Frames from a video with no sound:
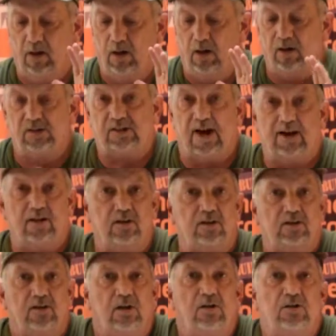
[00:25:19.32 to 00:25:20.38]
Inside of
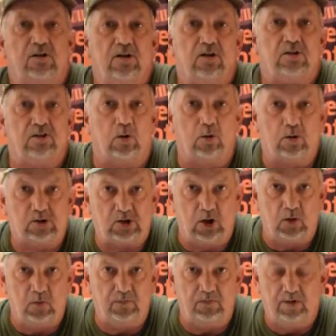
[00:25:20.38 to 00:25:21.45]
this is the solo
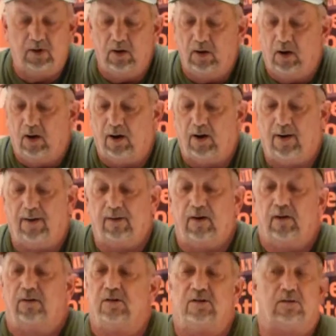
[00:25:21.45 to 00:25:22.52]
stove.
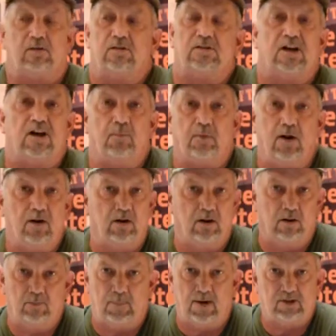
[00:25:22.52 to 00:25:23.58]
This setup right
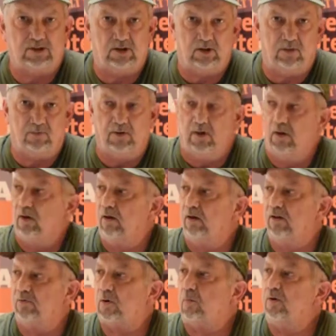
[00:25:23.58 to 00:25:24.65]
here by itself
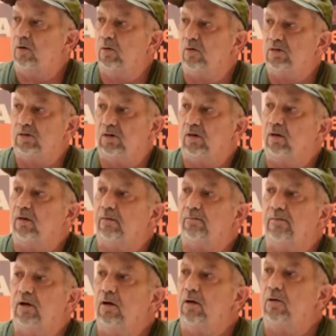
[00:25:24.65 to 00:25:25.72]
is probably close to
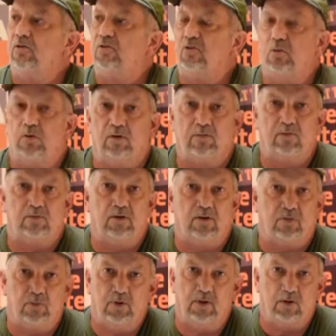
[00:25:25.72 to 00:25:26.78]
$250,
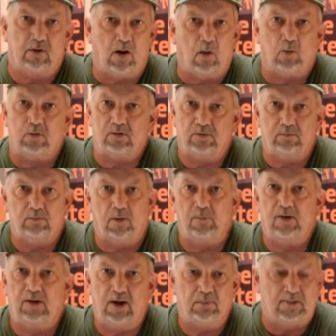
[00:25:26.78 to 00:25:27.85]
$300. I
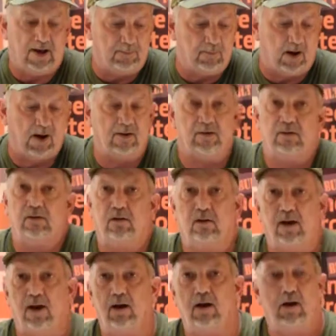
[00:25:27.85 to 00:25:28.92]
mean, keep that in mind.
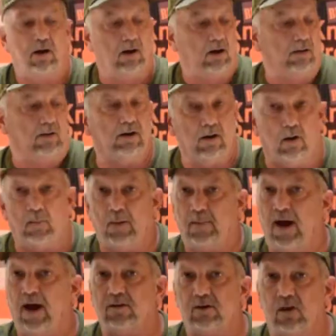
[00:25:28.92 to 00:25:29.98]
Okay. Then all my
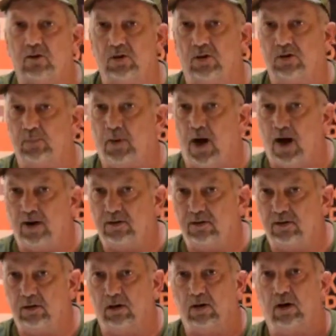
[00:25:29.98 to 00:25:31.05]
packs also get the pocket
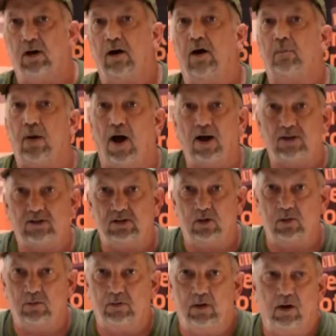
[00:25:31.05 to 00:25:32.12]

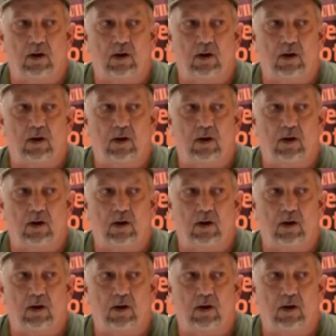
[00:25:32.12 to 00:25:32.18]
stove.